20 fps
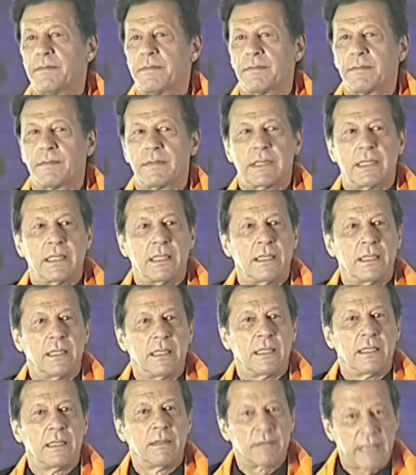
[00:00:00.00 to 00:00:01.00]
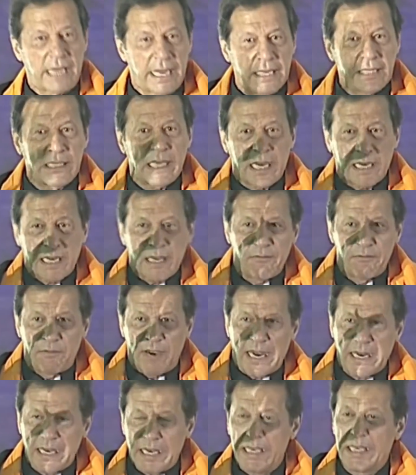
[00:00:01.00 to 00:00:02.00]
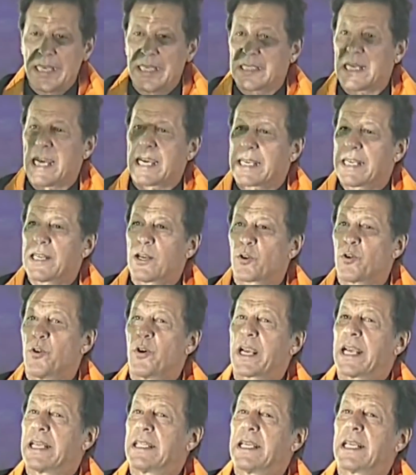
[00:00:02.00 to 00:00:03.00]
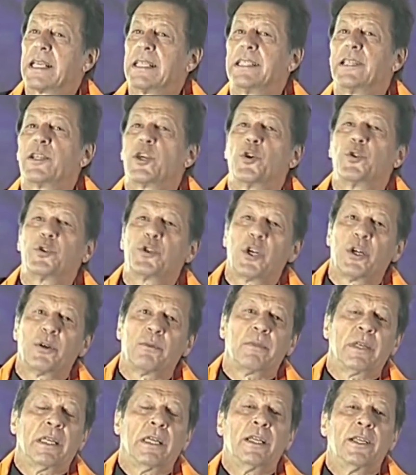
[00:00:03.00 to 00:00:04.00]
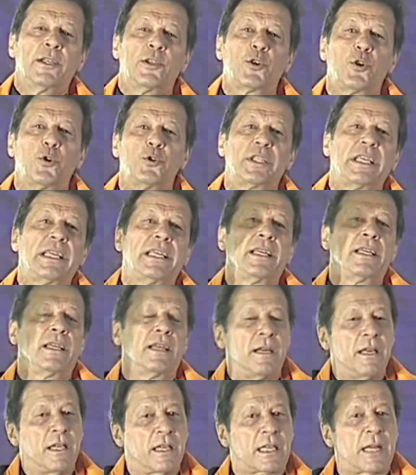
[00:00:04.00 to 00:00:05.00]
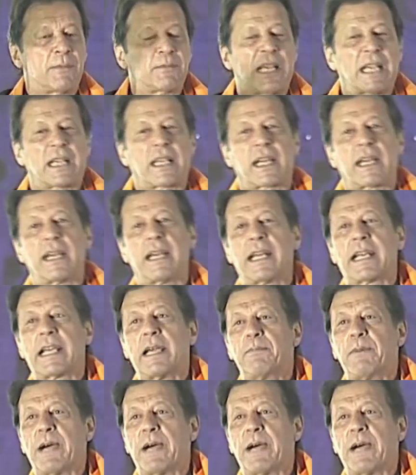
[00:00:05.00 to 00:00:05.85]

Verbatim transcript: signed with his negotiation team is violated. The Pakistani government